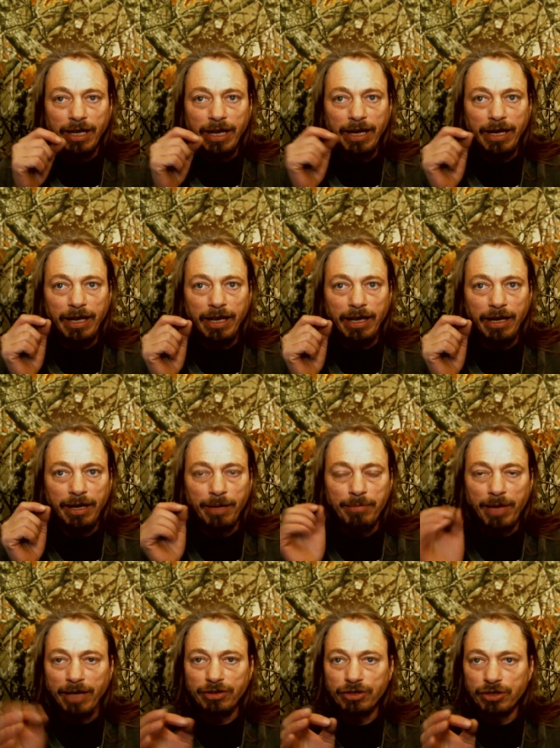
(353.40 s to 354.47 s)
and I'm
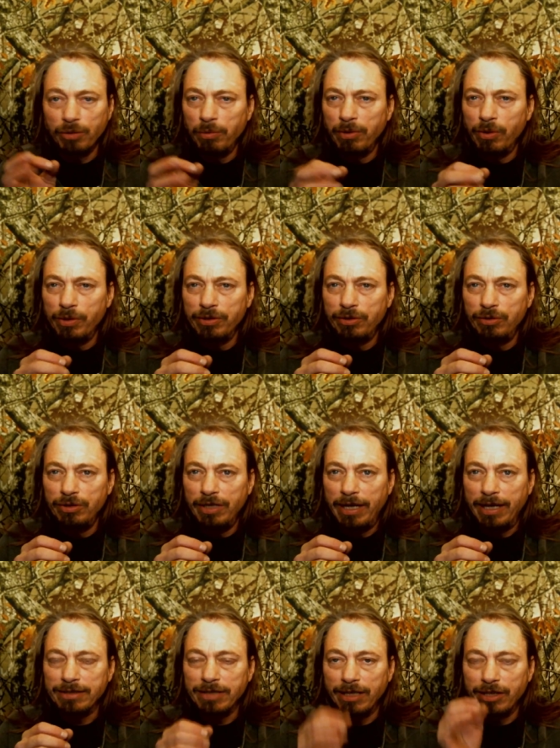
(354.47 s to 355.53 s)
not sure we're going to
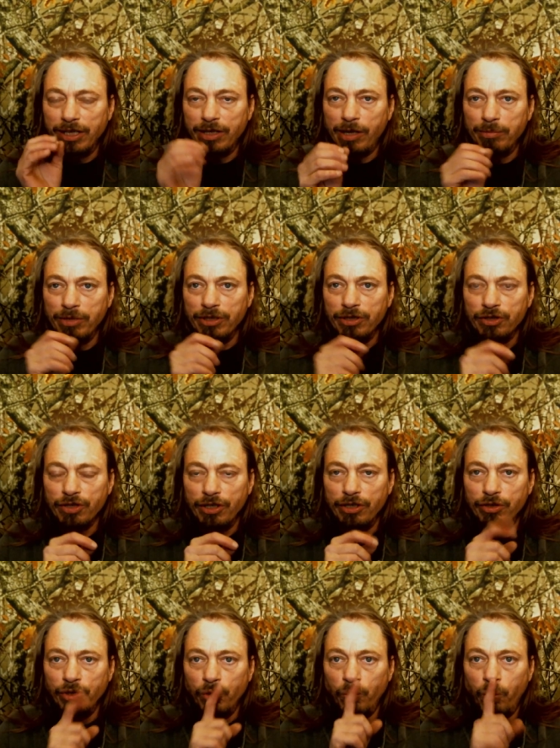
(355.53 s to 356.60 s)
next. I think I'm just going
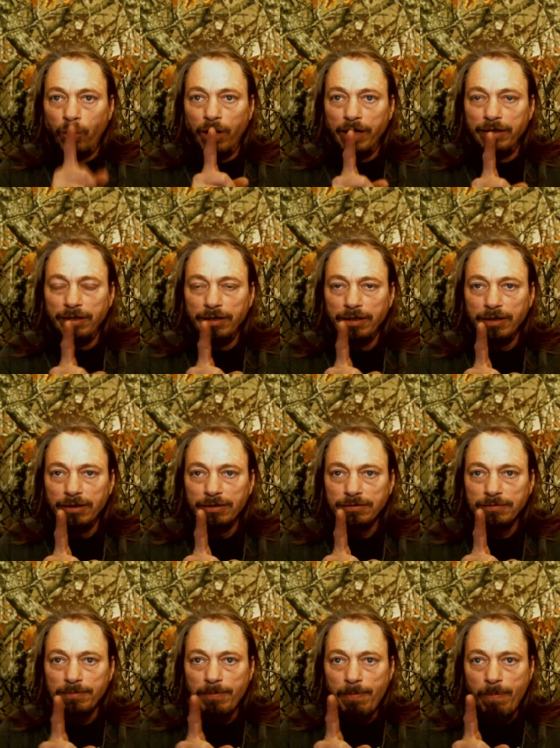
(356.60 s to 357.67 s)
to do one
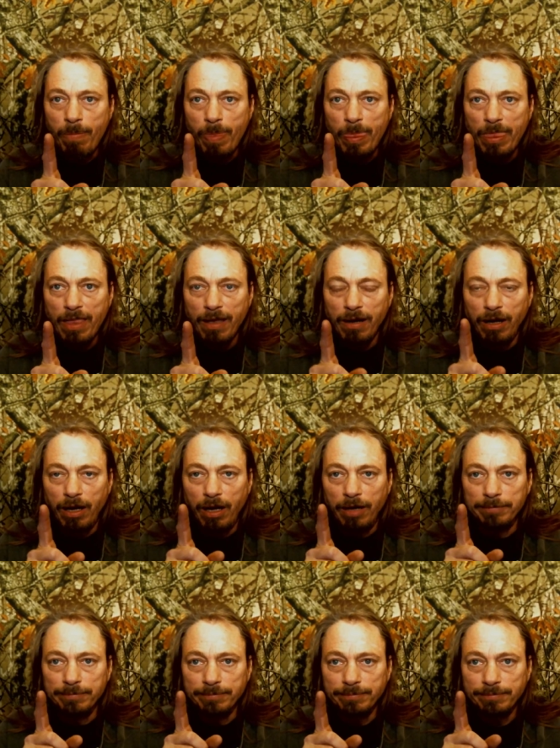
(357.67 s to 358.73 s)

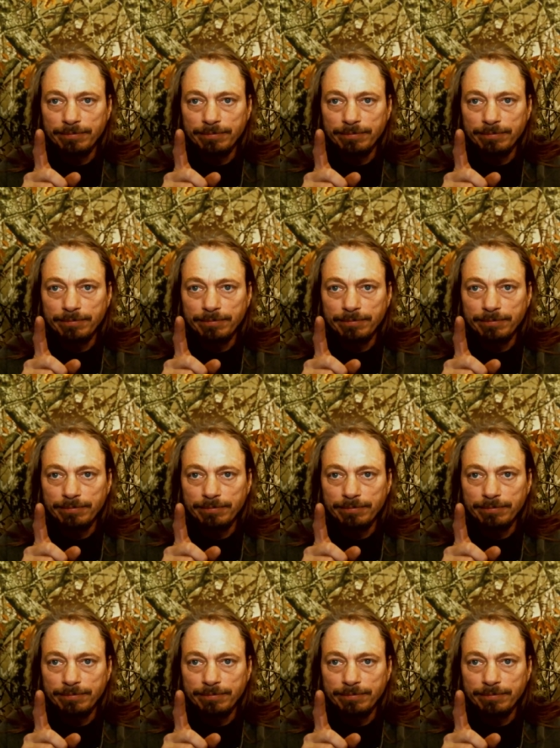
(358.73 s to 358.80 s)
um,